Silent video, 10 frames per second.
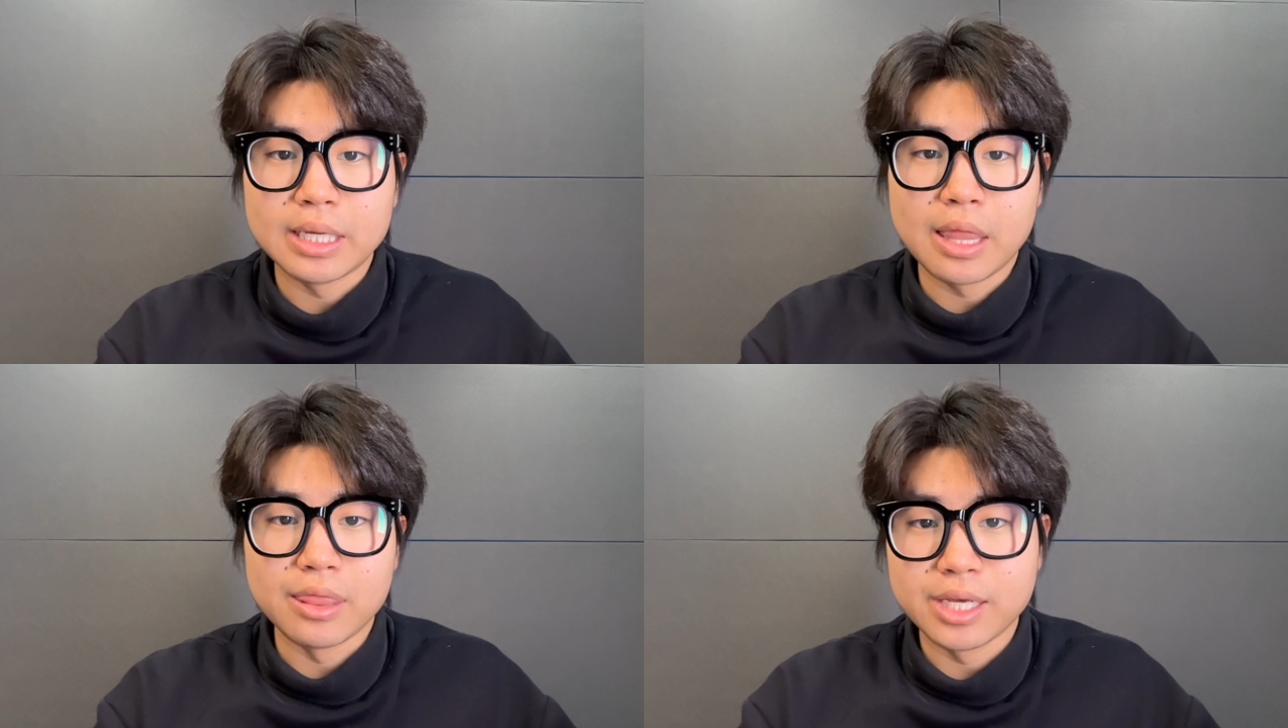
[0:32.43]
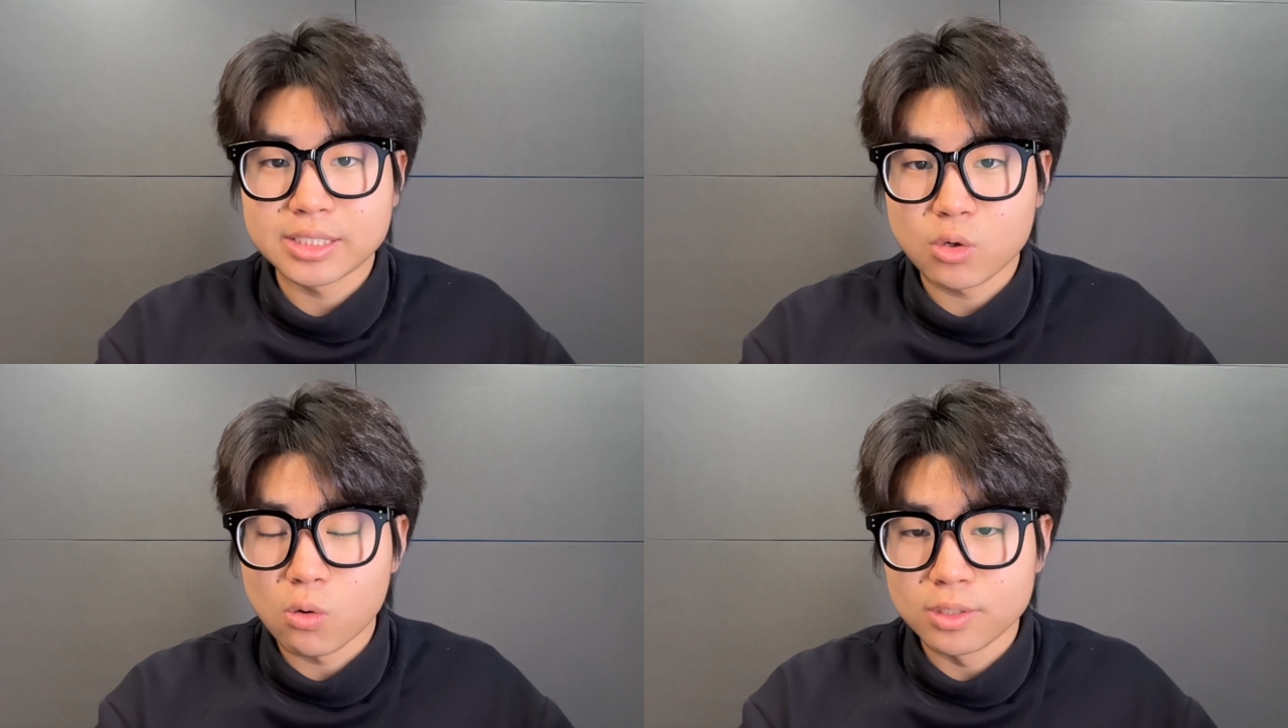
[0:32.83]

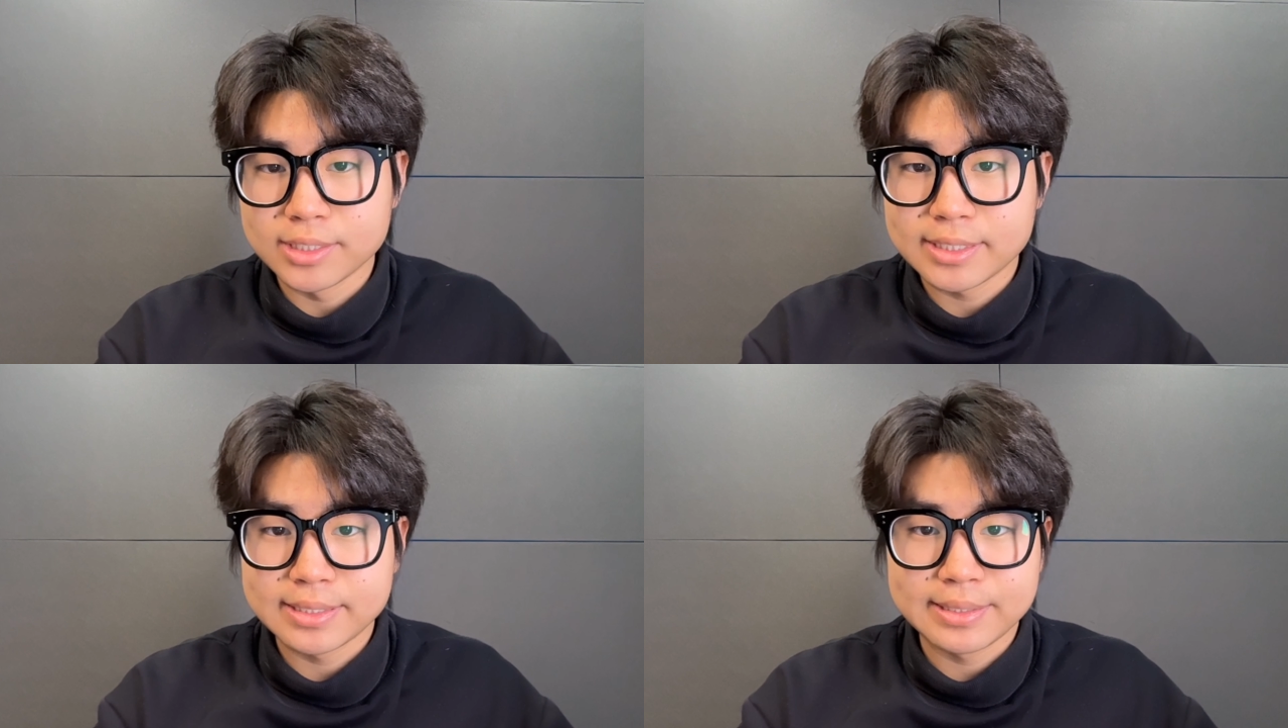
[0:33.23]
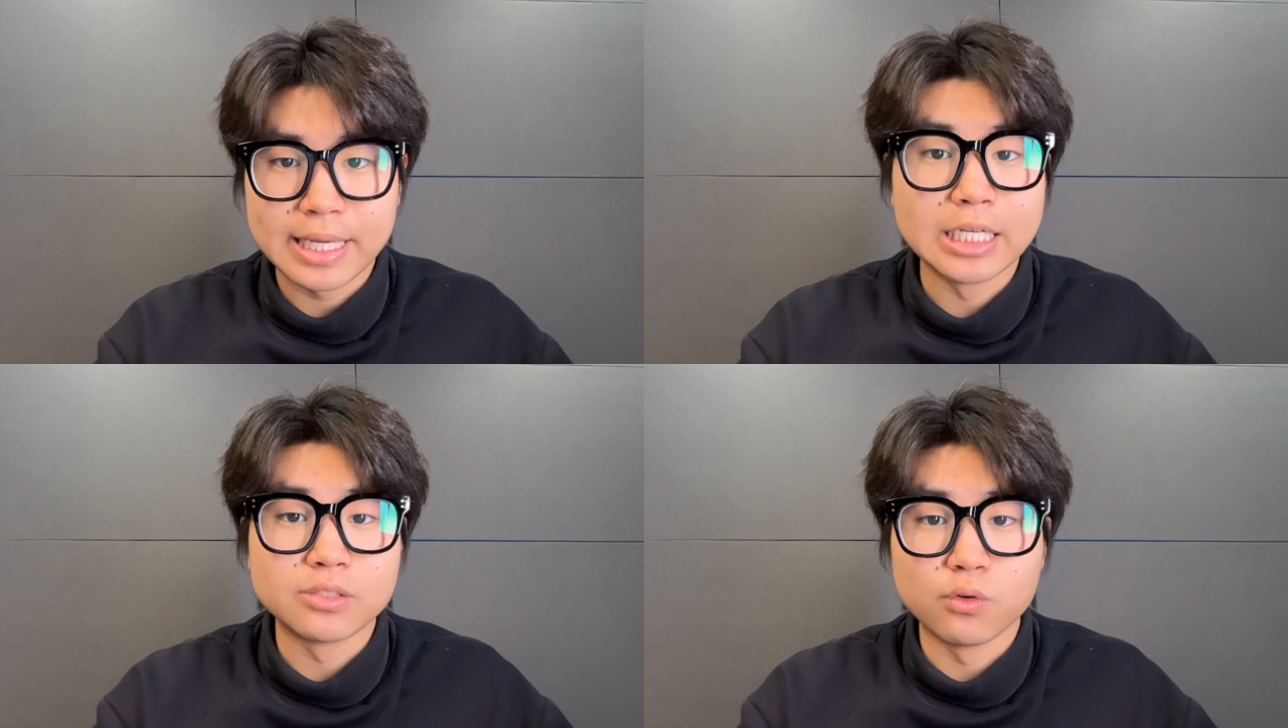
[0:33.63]
this course
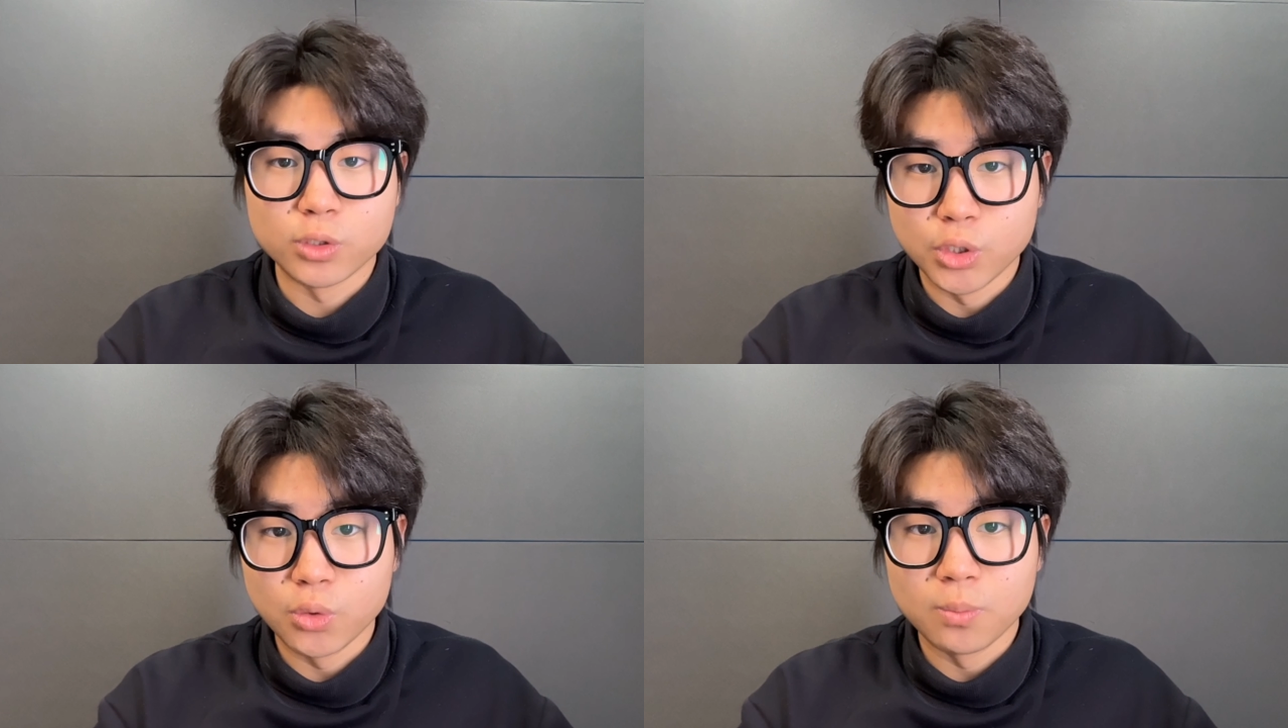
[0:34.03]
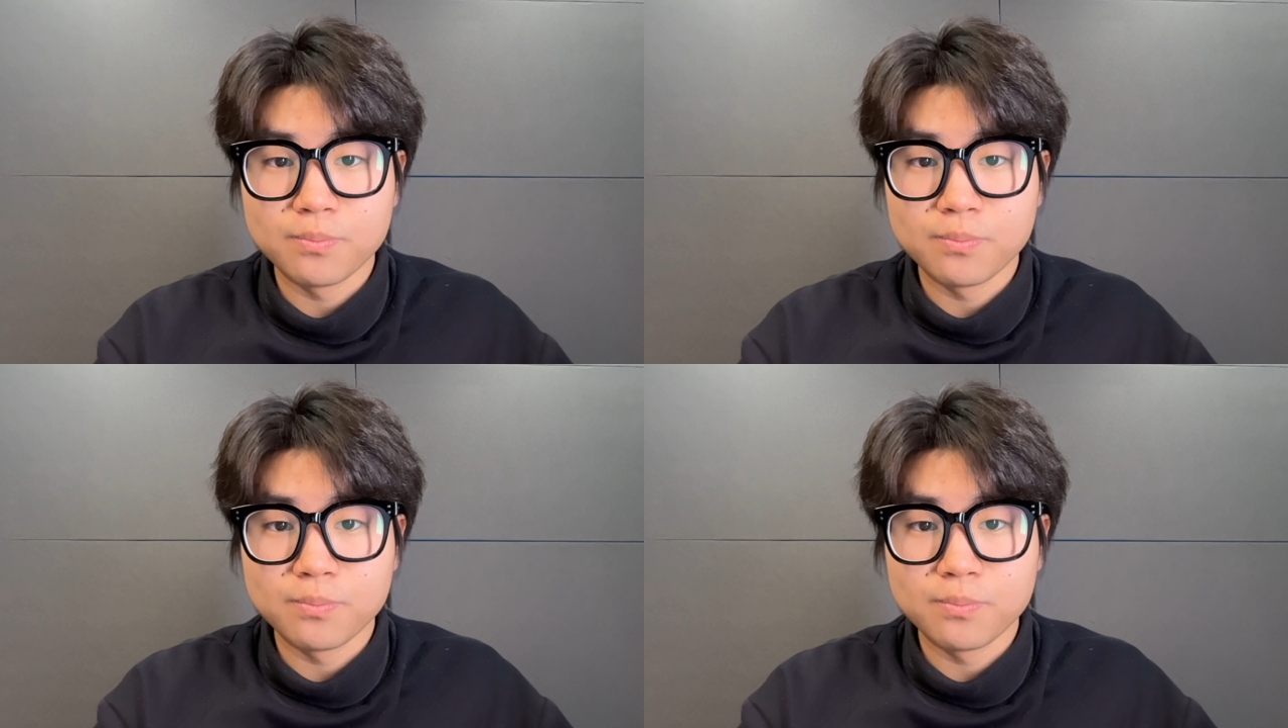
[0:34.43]
is for you.